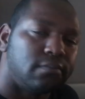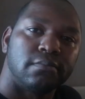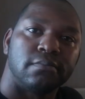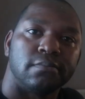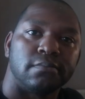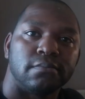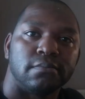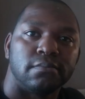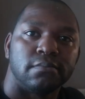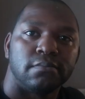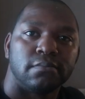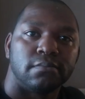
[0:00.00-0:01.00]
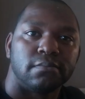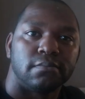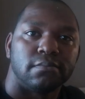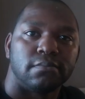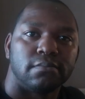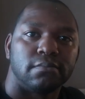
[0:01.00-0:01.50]

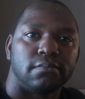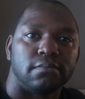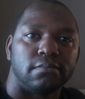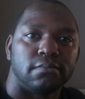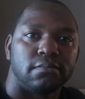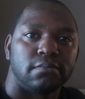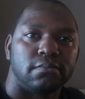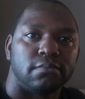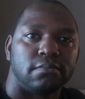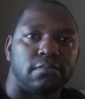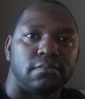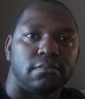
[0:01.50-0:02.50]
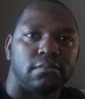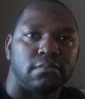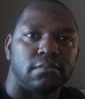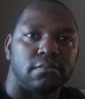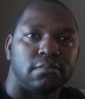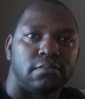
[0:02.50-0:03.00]

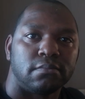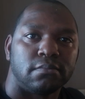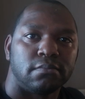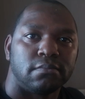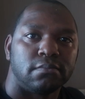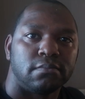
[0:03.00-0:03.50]
[no speech]